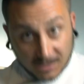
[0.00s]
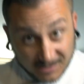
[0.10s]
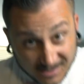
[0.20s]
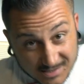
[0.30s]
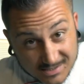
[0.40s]

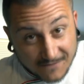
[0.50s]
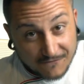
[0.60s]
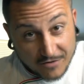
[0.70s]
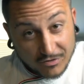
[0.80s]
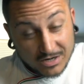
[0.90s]
This is a
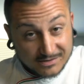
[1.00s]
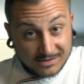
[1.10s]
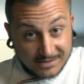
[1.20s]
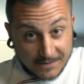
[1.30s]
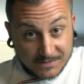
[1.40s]
very
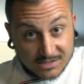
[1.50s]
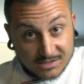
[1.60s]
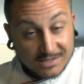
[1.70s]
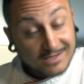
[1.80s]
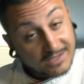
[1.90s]
little tips
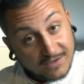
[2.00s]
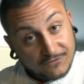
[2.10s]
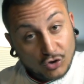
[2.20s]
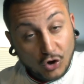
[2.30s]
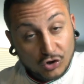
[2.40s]
that I give
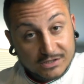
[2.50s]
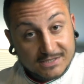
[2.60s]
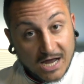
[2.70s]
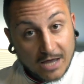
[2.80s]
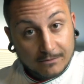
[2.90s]
you all the
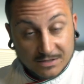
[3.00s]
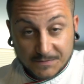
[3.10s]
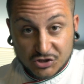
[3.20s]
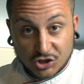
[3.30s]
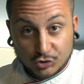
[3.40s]
time,
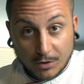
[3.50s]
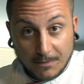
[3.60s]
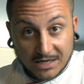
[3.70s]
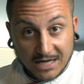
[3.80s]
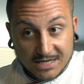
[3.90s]
especially during
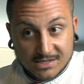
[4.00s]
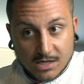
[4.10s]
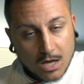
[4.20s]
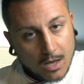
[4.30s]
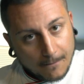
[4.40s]
my class,
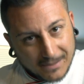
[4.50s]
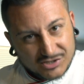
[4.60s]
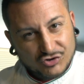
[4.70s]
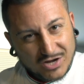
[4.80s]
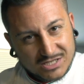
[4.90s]

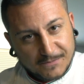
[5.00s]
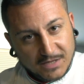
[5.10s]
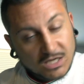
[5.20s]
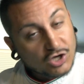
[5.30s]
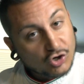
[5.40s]
but trust
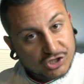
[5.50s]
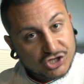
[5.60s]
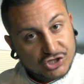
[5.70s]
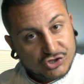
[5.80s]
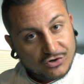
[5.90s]
me, you're gonna
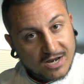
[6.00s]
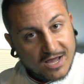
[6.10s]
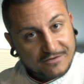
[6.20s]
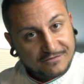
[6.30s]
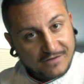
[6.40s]
change your
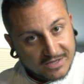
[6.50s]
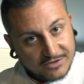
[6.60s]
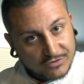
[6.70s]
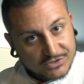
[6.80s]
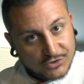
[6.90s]
life and
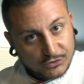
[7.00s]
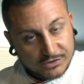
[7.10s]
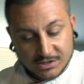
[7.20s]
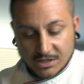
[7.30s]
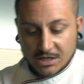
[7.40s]
the results.